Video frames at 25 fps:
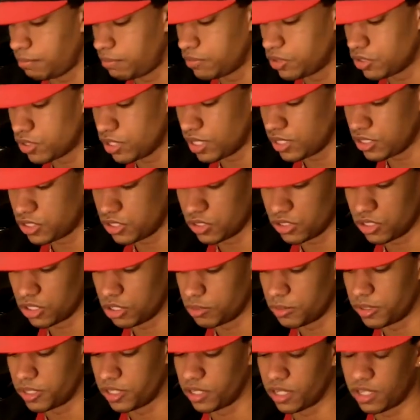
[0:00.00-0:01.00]
So that's just a
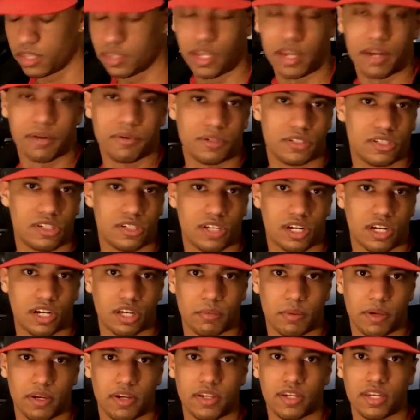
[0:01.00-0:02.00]
little bit that I wanted to
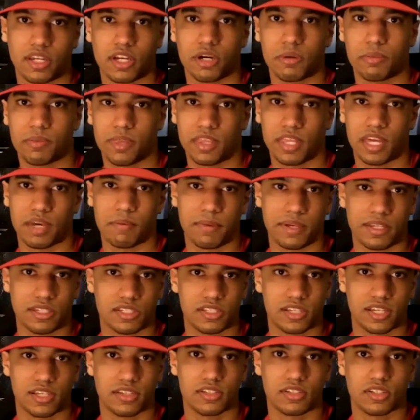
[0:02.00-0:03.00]
talk about, and I hope that made
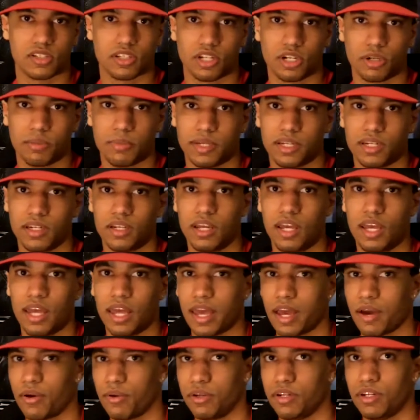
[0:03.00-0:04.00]
sense a little bit.
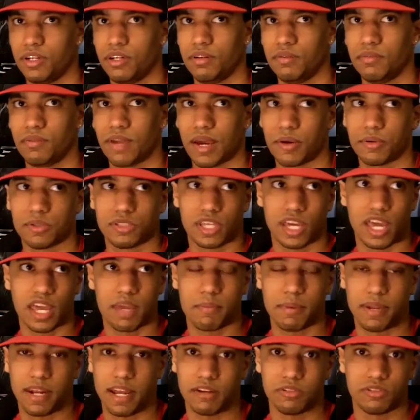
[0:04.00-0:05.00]
I would
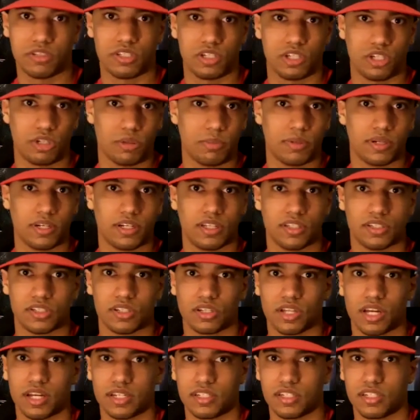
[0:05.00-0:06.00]
type it out to you, but it's
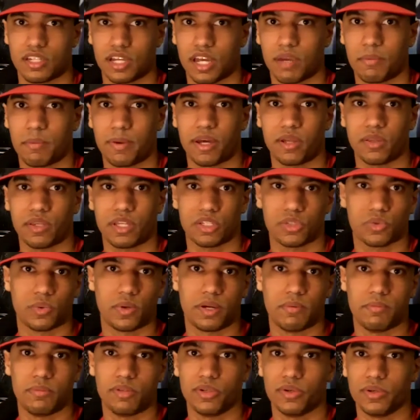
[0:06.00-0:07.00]
a lot to type out. That's
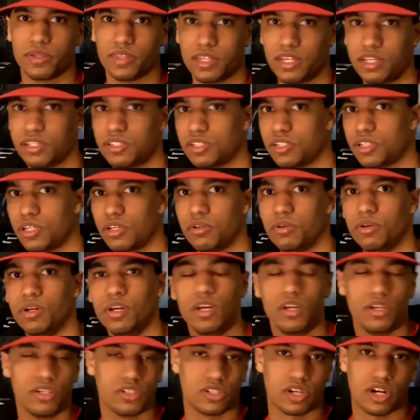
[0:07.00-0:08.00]
why I'm doing this. So
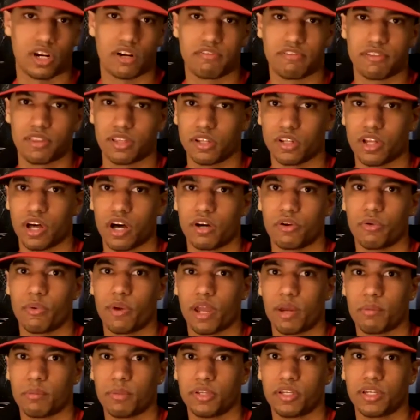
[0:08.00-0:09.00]
sorry for the long
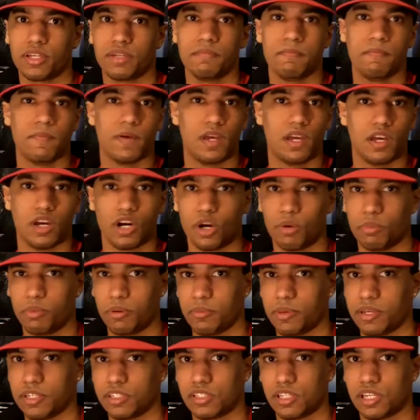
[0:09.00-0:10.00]
rambling. Hope
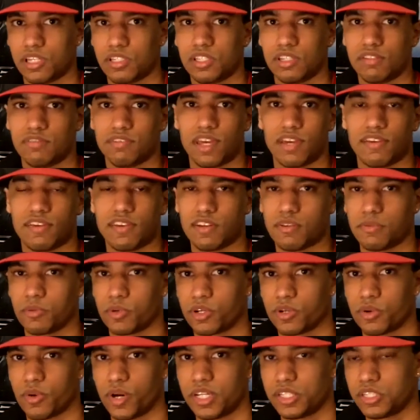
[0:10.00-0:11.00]
it made sense. If you have any
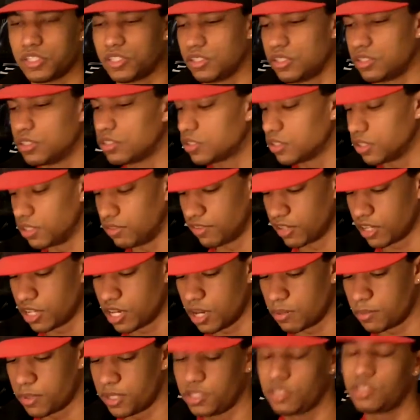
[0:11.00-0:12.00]
more questions, leave a
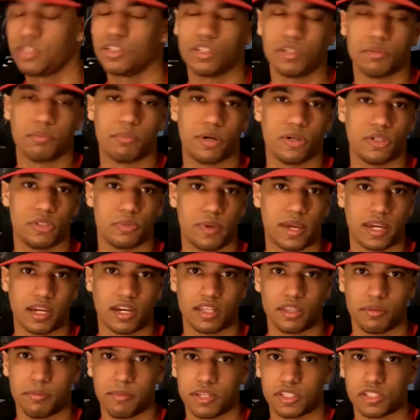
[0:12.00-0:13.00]
comment. You can post
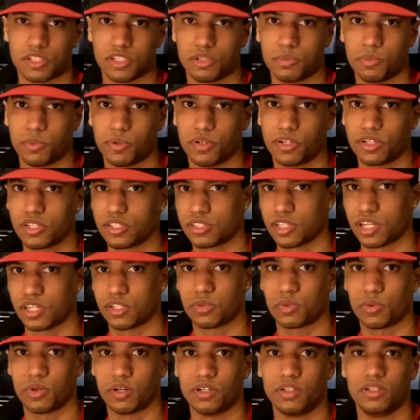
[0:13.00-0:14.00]
back on the message board because
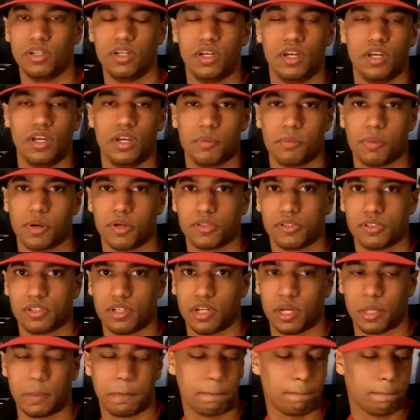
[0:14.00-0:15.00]
that's where I'll post
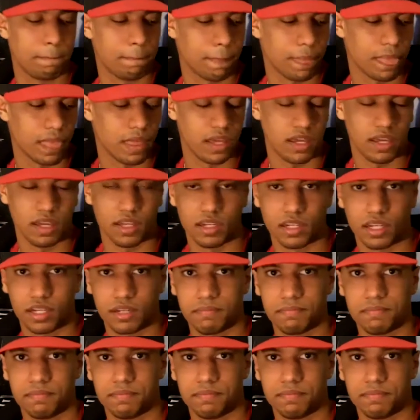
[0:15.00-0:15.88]
it up. And